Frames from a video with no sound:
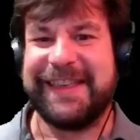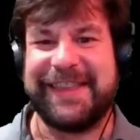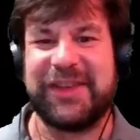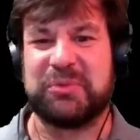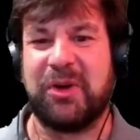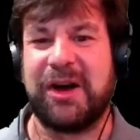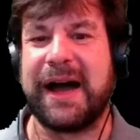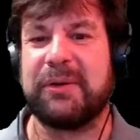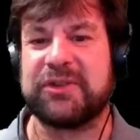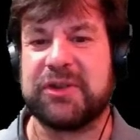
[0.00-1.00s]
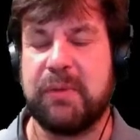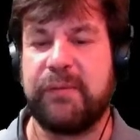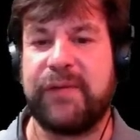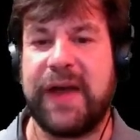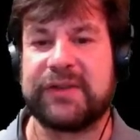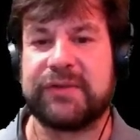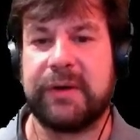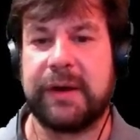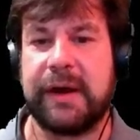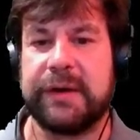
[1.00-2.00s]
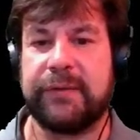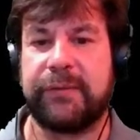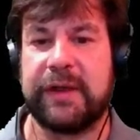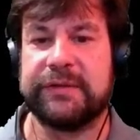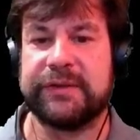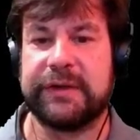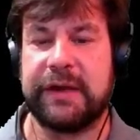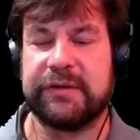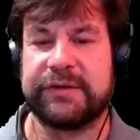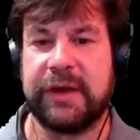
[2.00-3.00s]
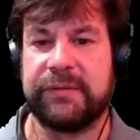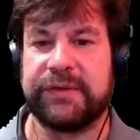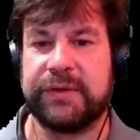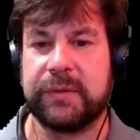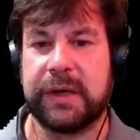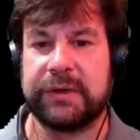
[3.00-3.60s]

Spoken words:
This will allow us to move faster and allow your friends and yourselves to